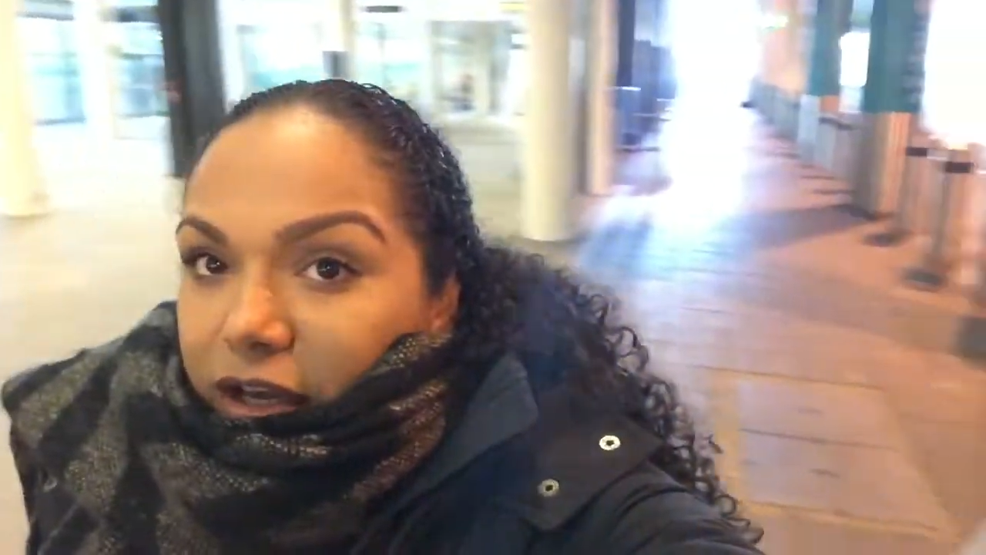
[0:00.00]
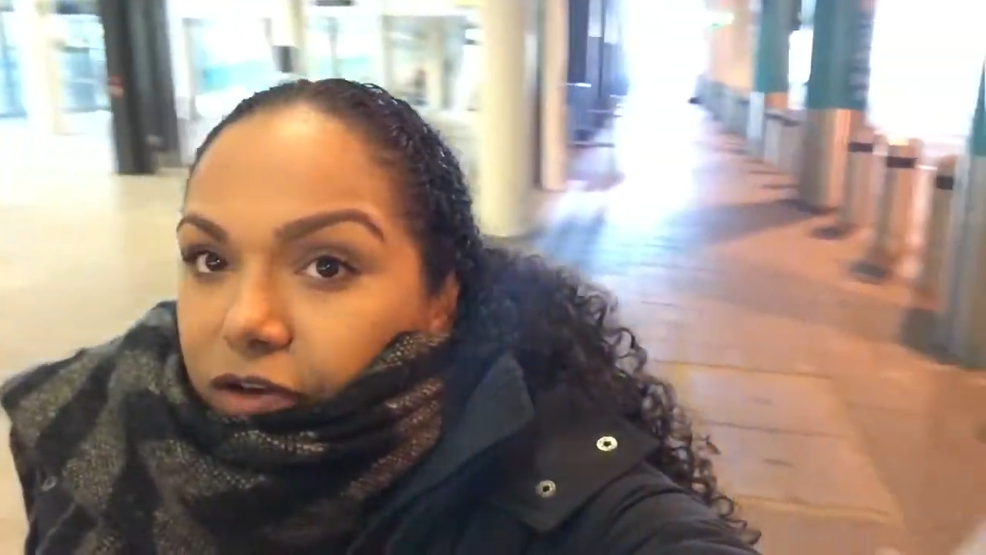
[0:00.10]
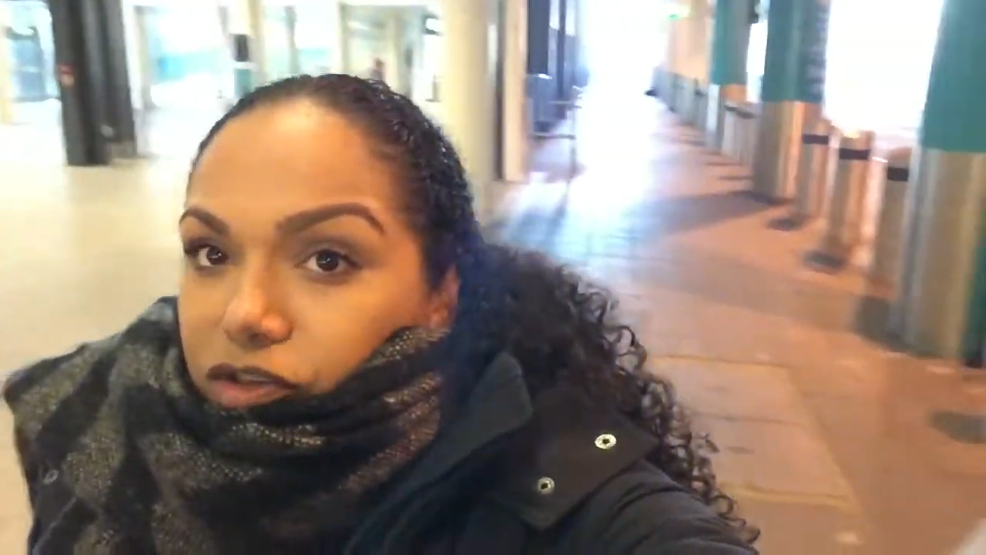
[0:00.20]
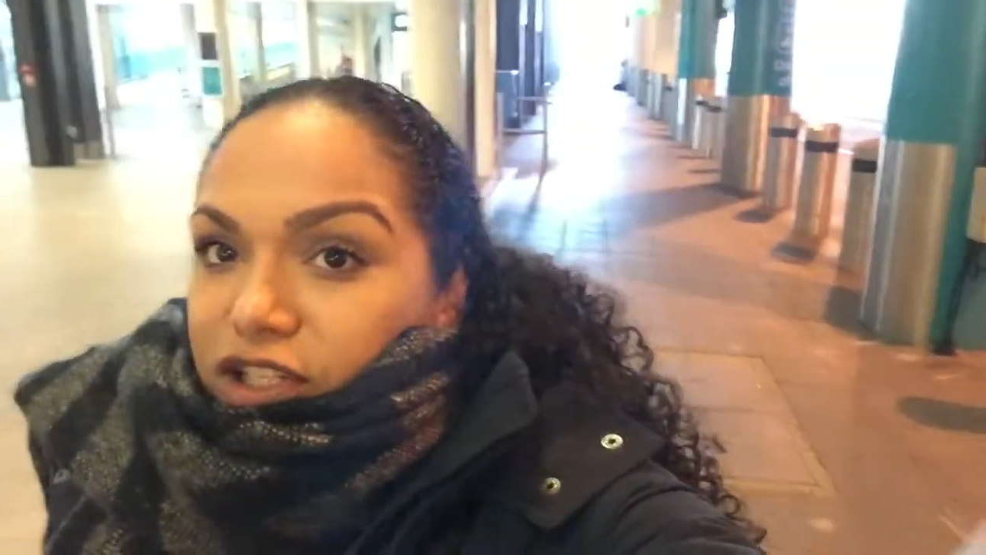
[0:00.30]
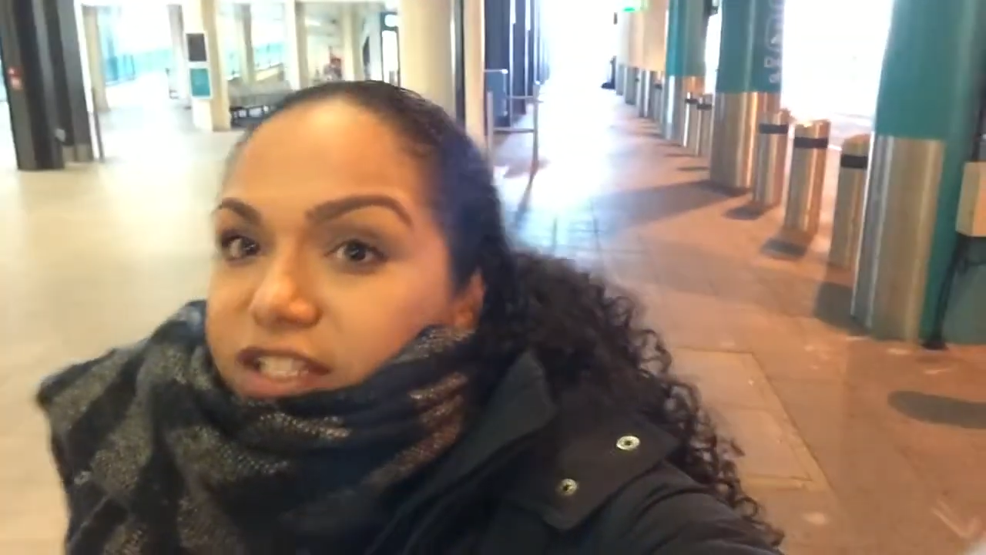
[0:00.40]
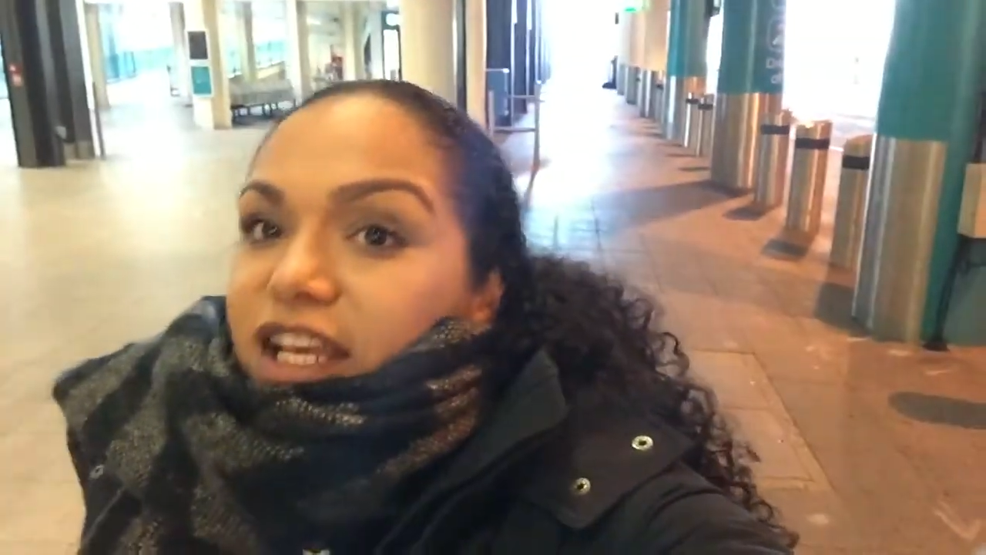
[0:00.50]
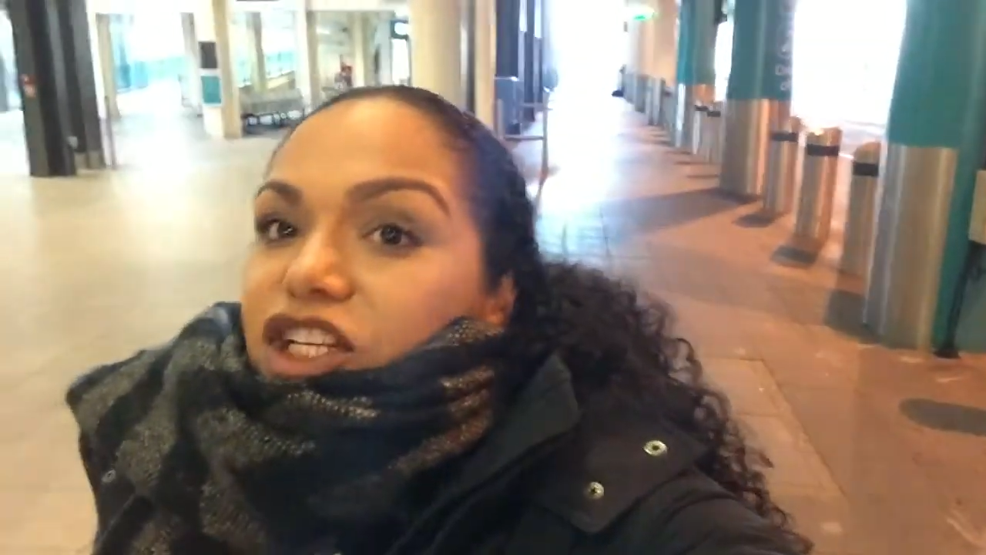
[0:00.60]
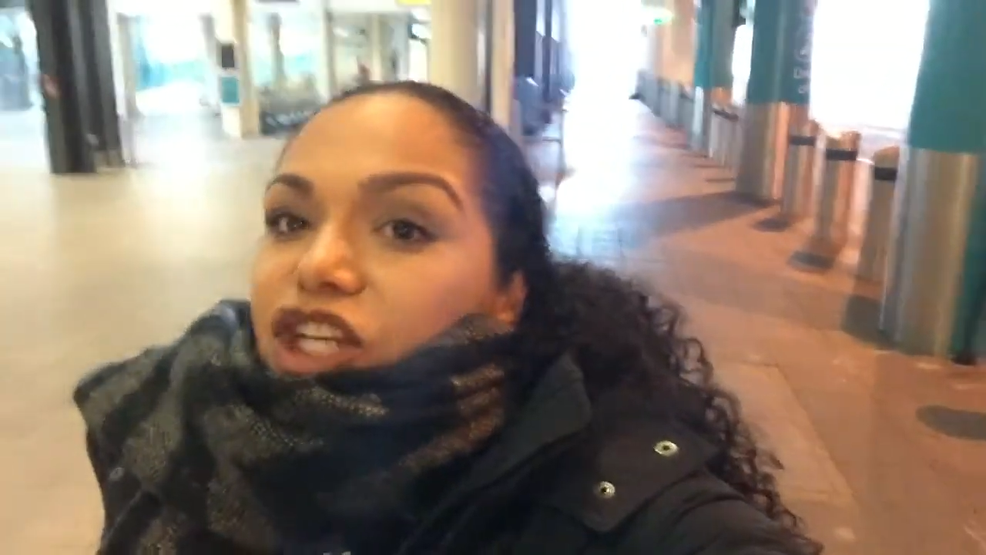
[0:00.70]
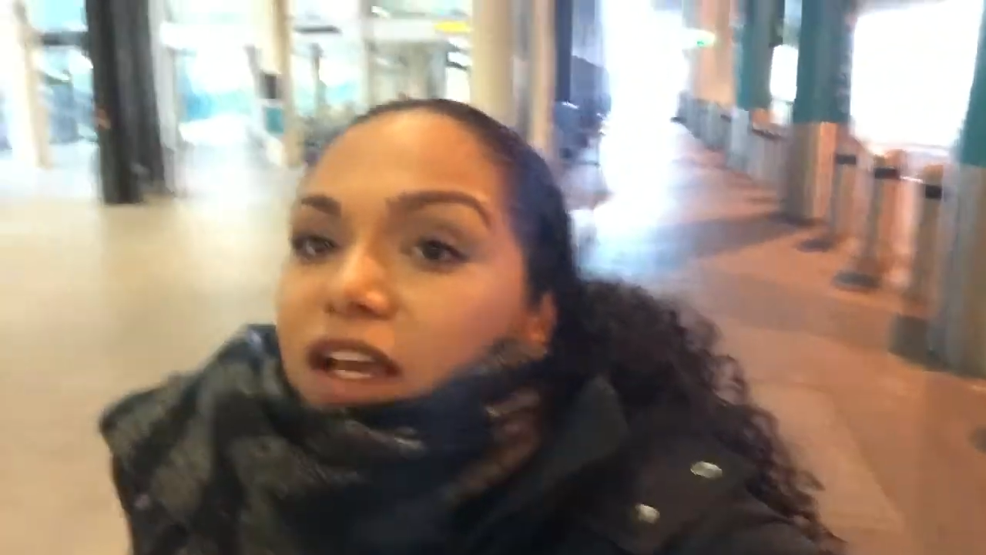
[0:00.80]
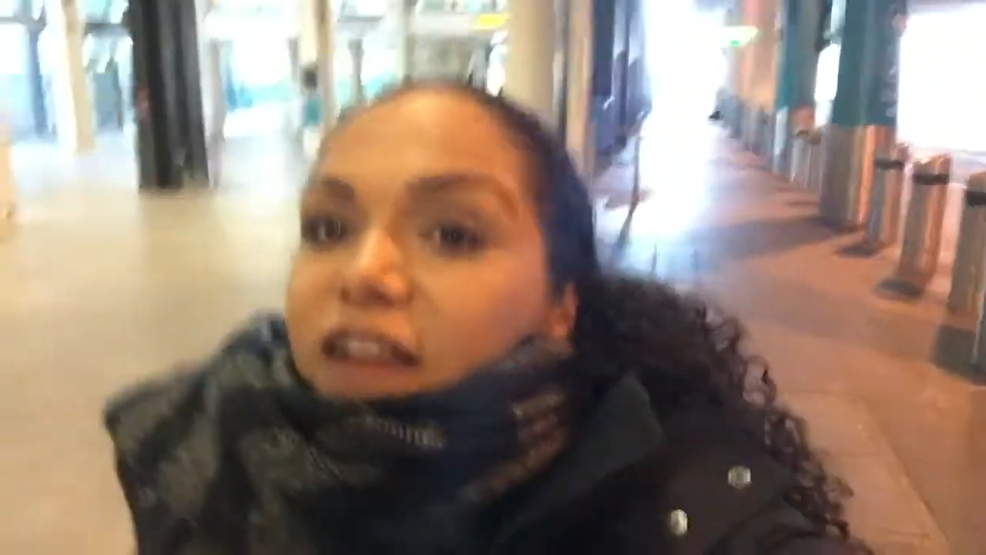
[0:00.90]
coach
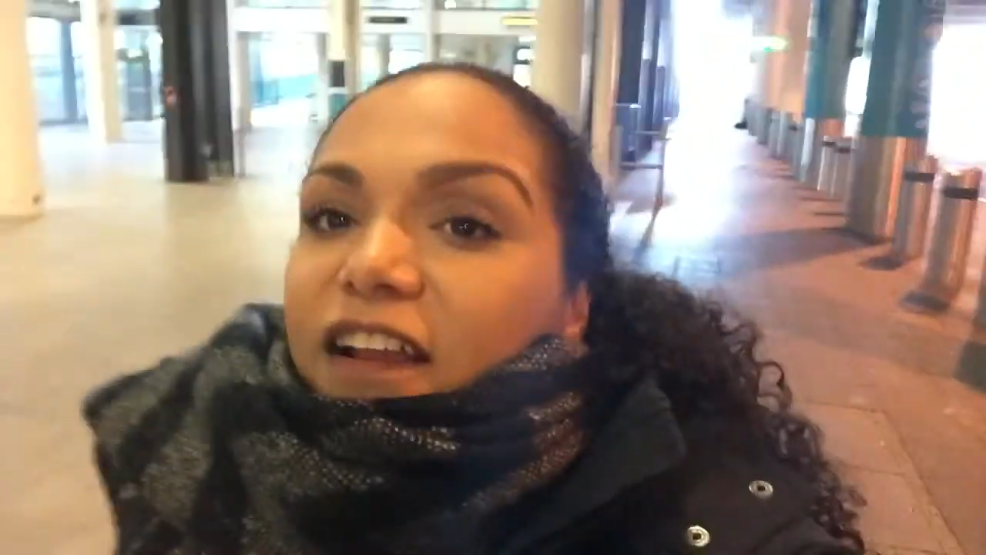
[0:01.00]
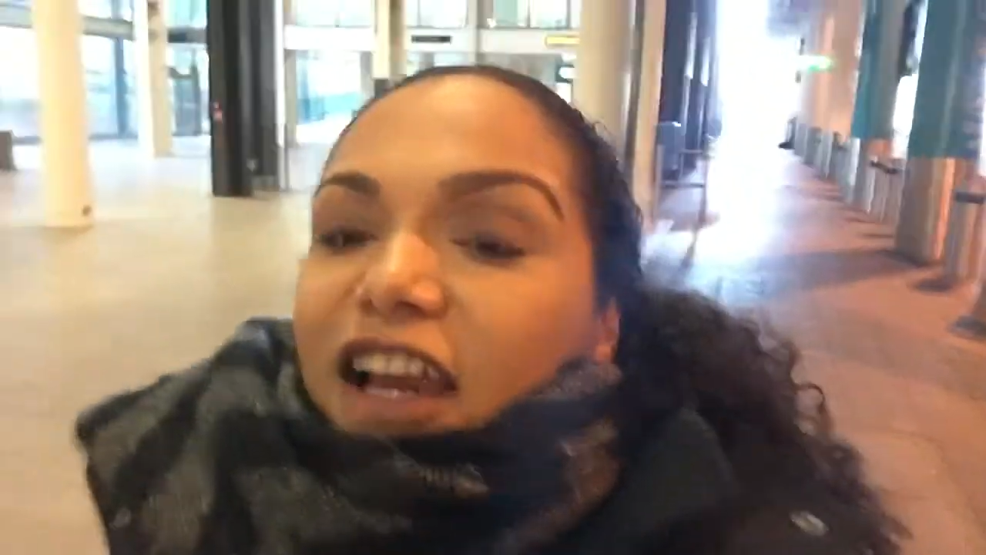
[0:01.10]
station.